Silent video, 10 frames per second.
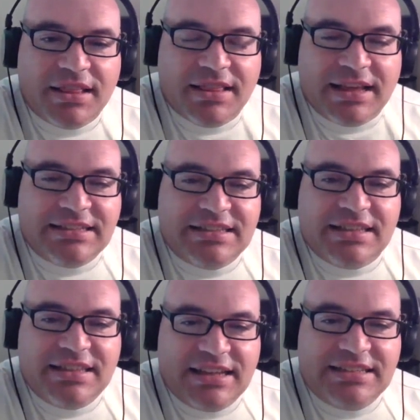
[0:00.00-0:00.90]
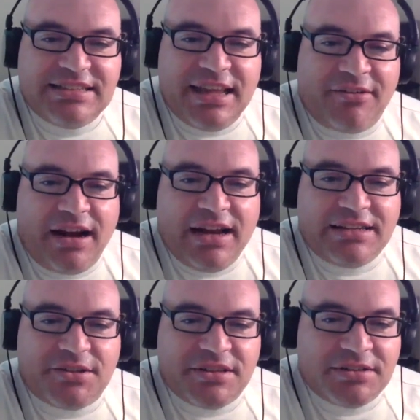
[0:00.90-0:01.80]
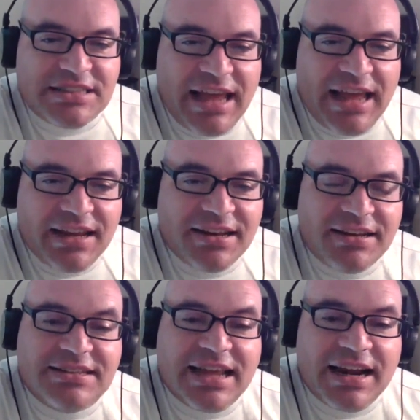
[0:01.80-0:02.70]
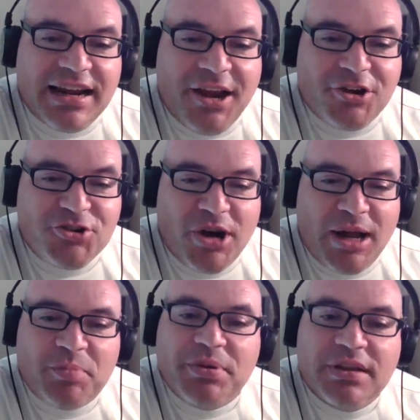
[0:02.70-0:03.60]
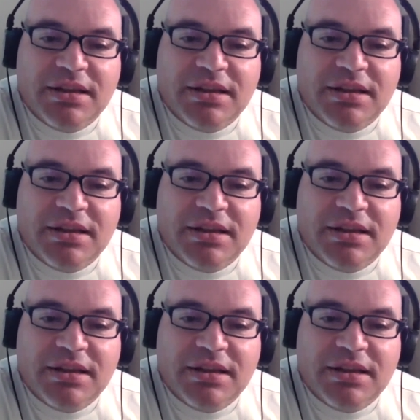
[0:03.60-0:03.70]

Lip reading: that's the test net, right? So is that an airdrop?